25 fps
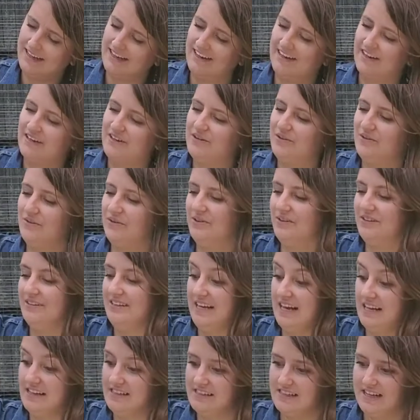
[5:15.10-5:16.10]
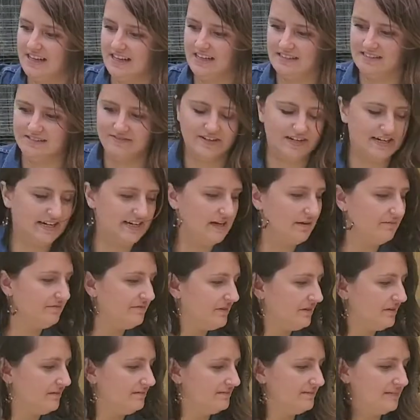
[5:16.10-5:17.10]
Cool, yes, that is very
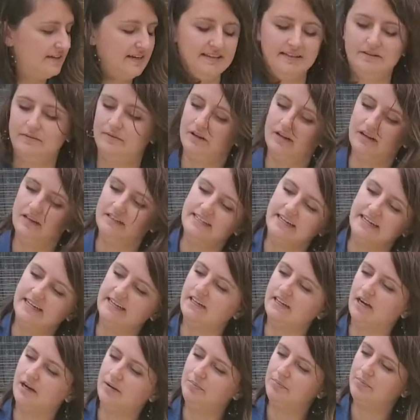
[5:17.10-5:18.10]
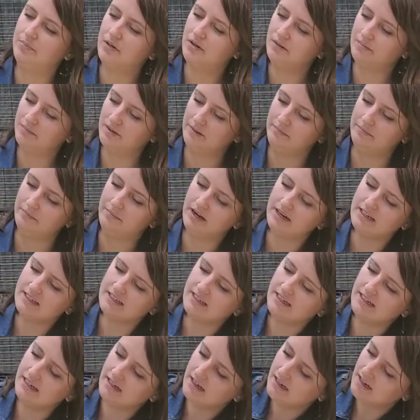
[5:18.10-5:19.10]
helpful. And then we're gonna take our permanent
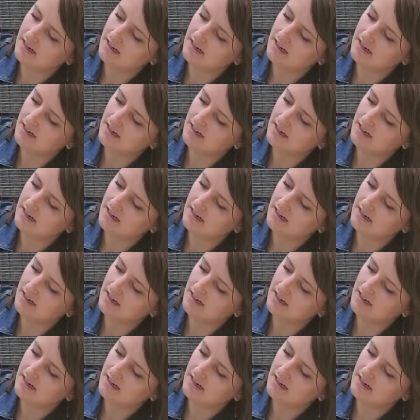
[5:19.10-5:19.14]
marker